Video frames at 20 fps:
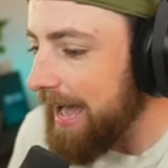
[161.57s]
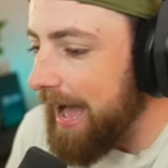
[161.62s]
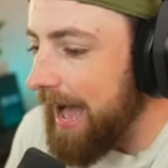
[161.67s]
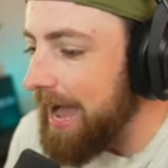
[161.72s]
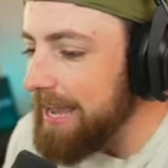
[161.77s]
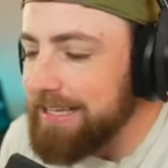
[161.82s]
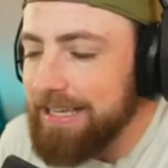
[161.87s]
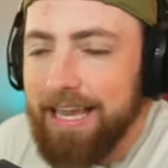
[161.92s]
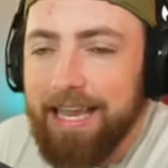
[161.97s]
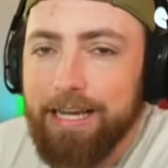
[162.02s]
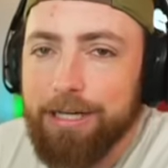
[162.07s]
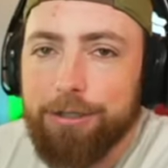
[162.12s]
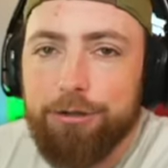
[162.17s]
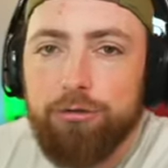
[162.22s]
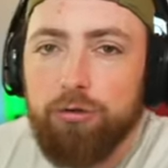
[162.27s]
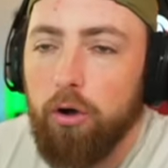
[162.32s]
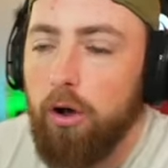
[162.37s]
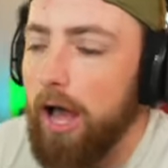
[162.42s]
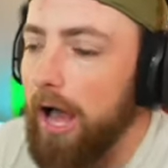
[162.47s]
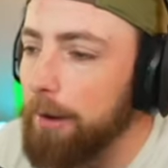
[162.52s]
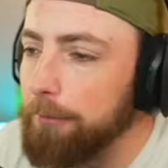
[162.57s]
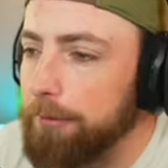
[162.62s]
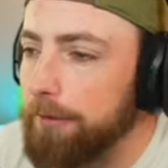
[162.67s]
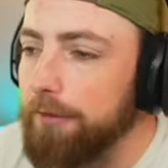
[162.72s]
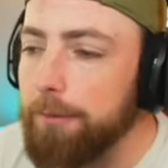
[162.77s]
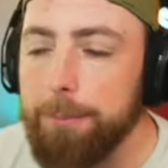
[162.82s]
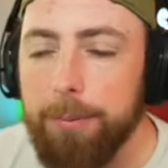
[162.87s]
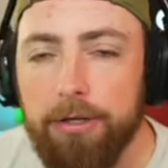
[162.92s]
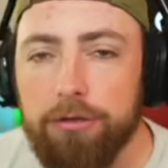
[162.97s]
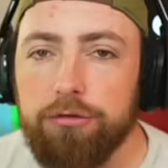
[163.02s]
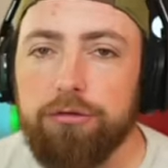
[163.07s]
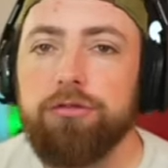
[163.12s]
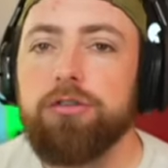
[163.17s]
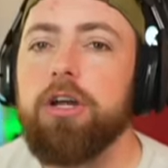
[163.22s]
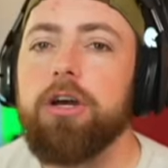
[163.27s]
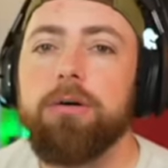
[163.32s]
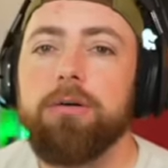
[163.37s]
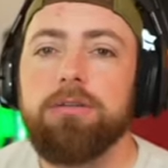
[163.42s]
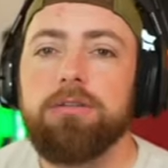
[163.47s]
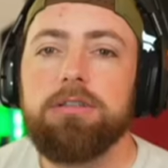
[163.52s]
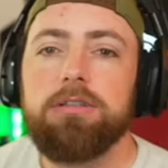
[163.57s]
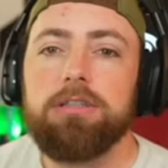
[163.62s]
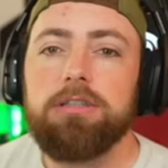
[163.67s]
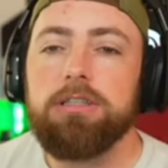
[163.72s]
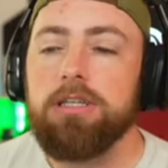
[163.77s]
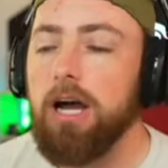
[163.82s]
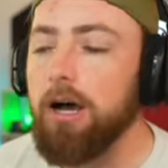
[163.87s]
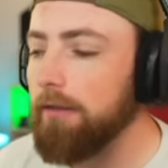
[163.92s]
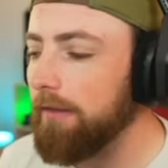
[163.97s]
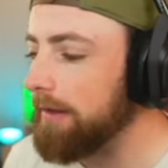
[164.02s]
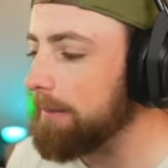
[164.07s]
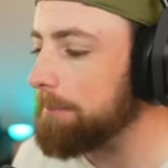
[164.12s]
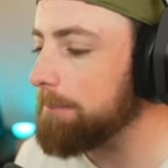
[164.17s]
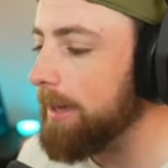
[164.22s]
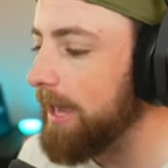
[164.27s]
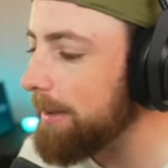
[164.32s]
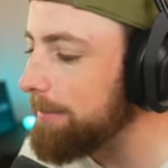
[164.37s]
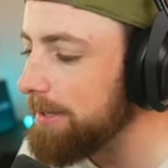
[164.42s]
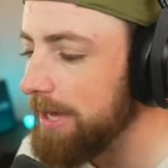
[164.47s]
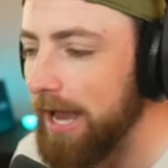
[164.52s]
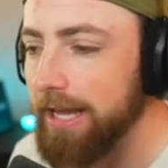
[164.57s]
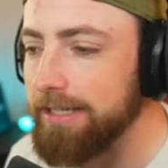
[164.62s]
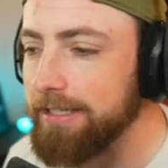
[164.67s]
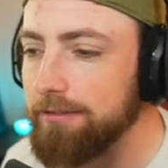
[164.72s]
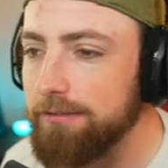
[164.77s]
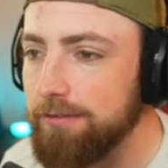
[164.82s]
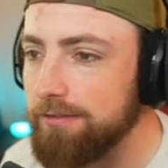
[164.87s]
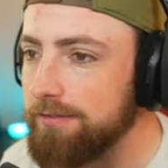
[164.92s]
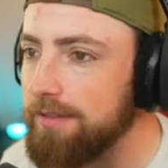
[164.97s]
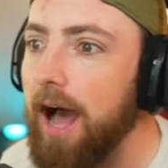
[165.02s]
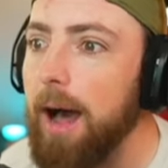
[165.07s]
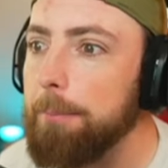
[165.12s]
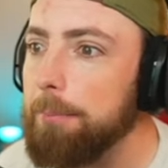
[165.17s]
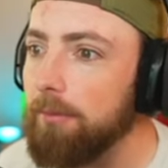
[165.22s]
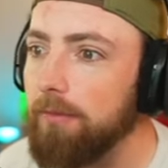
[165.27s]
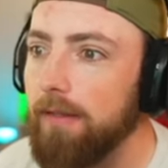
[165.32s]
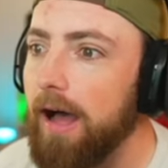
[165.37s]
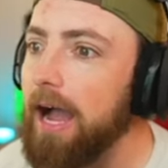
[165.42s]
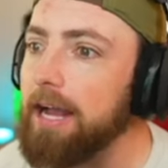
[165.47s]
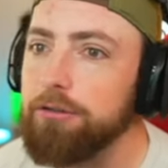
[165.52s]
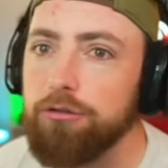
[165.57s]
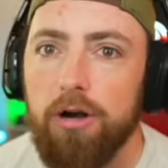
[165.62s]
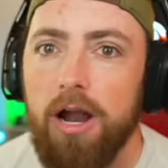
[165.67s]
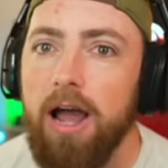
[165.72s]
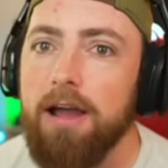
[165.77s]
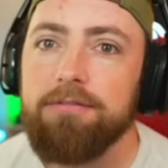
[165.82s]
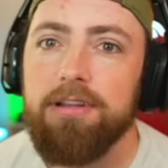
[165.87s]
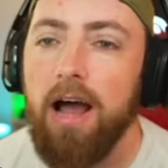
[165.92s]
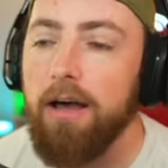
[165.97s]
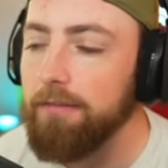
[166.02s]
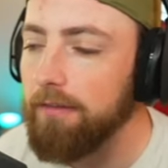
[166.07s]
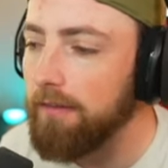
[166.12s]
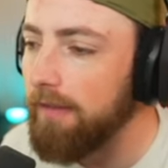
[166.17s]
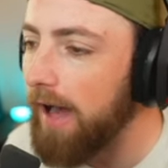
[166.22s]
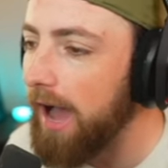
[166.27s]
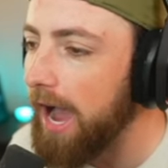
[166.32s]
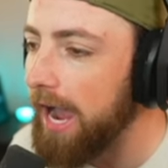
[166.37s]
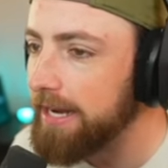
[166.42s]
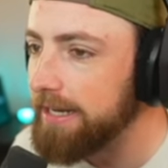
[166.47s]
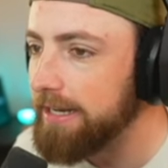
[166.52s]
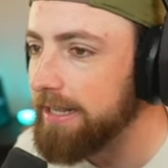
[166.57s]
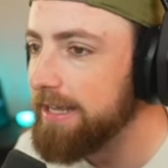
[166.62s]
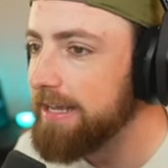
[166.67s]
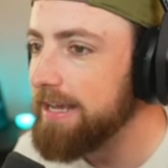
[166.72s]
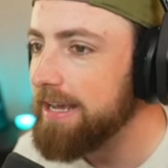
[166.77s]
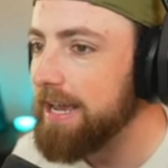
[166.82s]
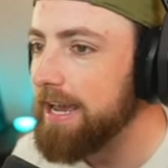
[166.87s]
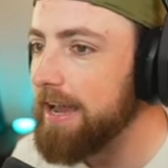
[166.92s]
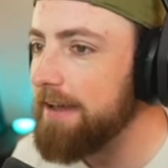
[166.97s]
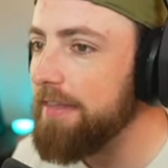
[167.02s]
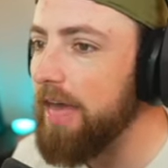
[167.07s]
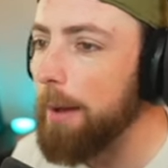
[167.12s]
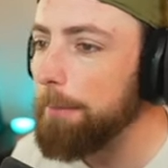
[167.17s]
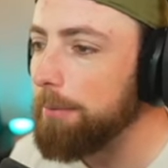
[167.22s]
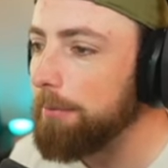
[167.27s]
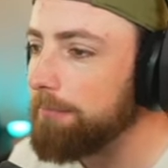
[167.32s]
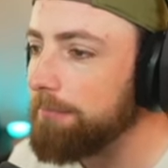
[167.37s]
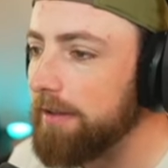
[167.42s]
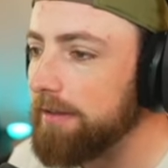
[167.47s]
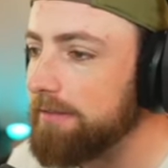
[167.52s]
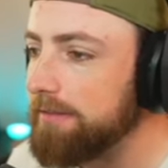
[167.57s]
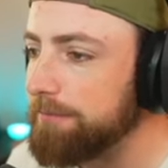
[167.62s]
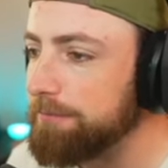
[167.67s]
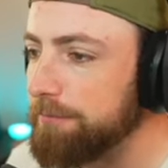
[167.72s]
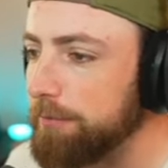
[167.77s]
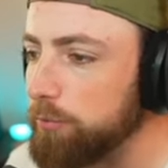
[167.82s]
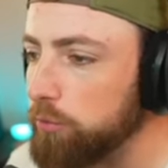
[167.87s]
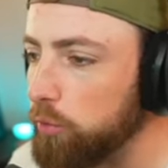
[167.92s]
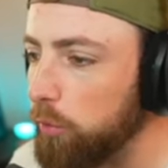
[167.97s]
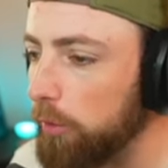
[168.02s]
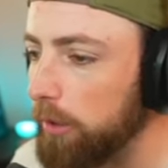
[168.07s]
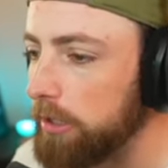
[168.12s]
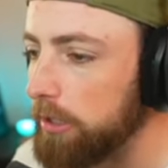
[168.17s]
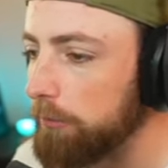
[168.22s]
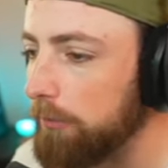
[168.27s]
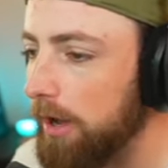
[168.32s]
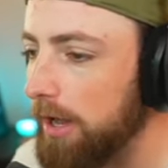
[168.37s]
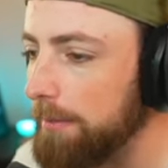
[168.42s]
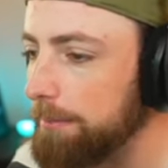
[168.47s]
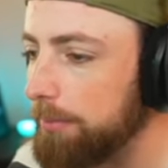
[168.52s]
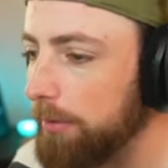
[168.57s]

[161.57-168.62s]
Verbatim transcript: I can't control how good the pitchers do, you know? Like, maybe I could stop a line drive down the line, and that prevents them from scoring a run.